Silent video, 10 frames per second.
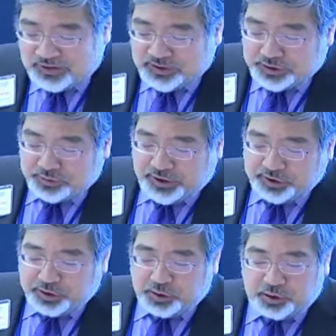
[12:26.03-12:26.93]

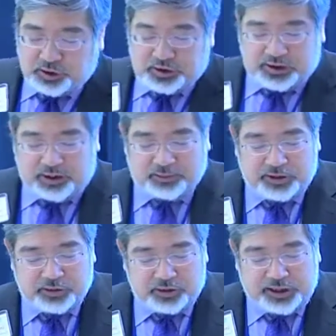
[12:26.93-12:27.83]
situation could hurt the
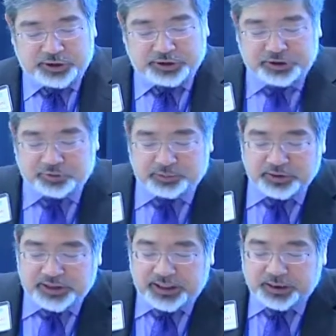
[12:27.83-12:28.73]
company or an agency's
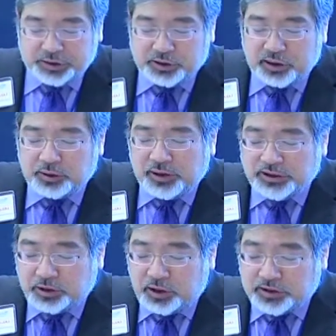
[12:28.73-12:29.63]
reputation or
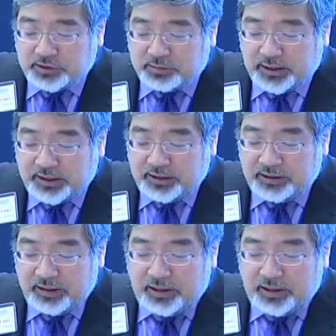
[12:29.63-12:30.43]
otherwise cost them money,